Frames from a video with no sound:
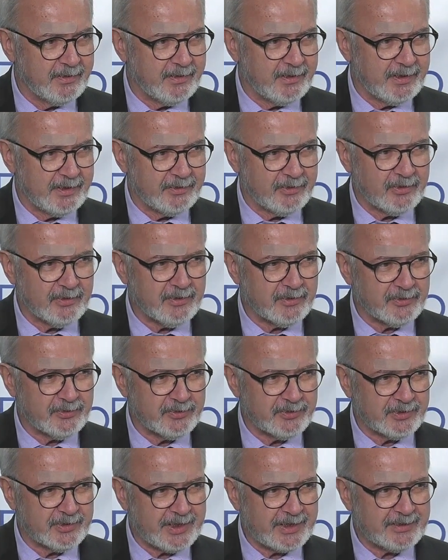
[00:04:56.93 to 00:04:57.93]
In order
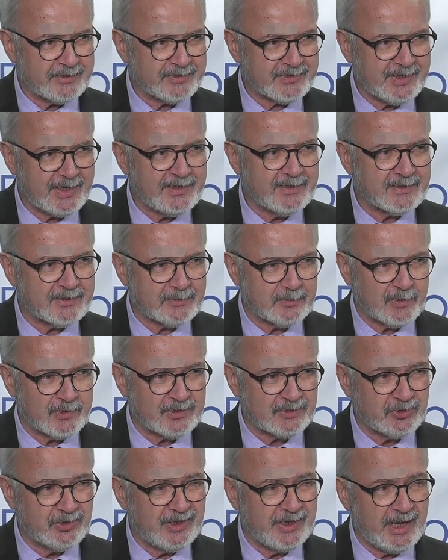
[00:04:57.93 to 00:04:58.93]
to get a sense
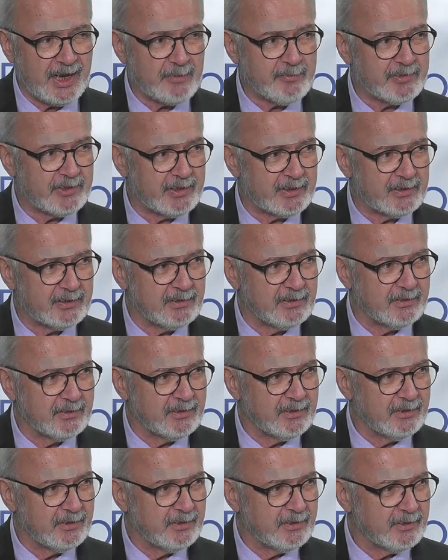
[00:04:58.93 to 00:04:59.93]
what's really happening,
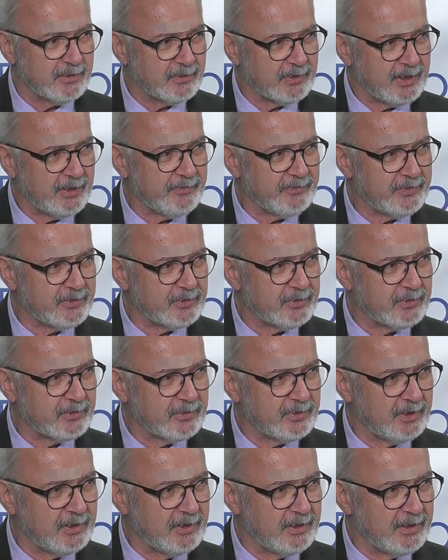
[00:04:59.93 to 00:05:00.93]
you have to
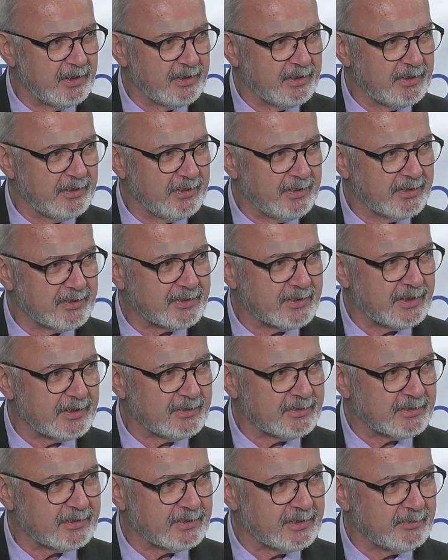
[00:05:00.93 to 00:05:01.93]

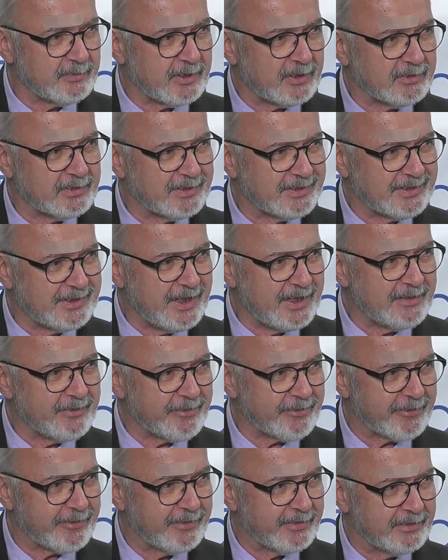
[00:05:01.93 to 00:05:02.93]
discuss about a
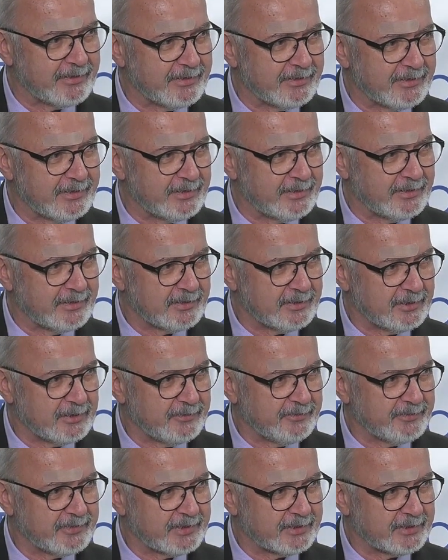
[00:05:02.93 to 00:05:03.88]
tenth of